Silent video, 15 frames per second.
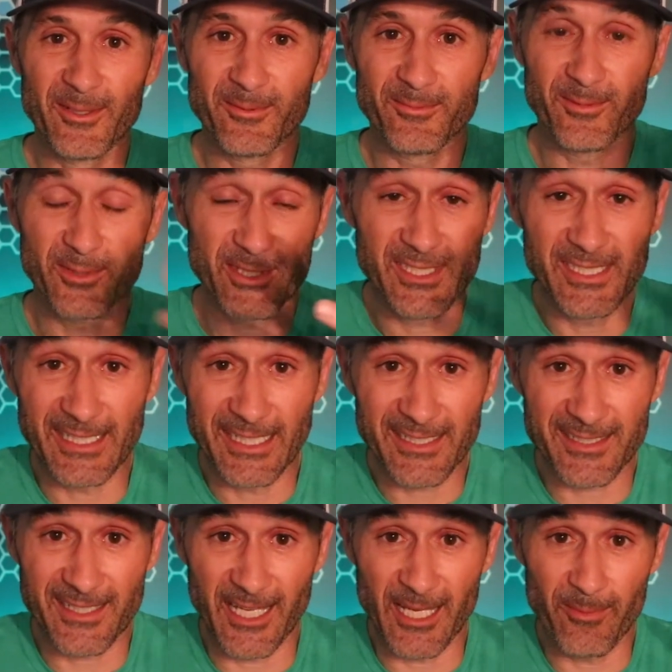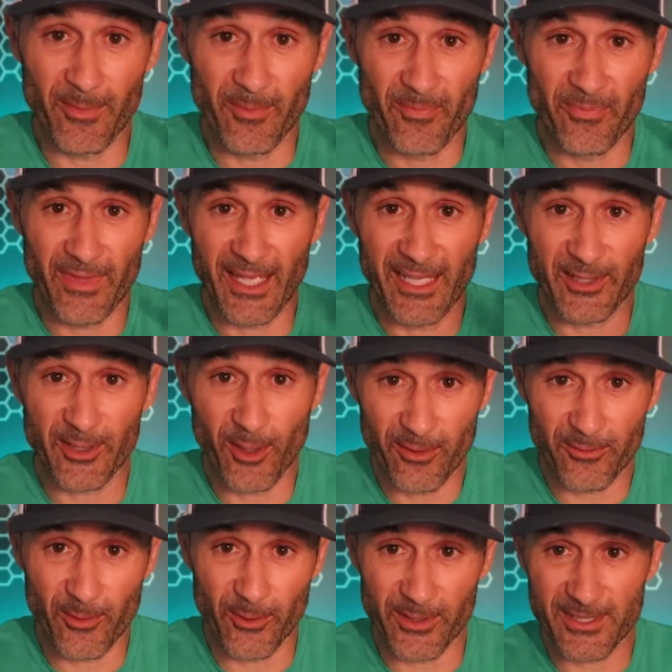we'll we'll see you next time on the
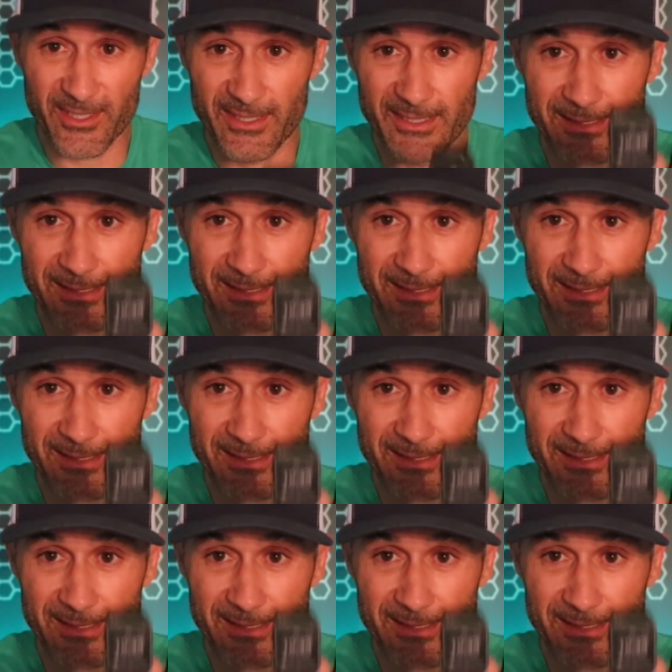golf course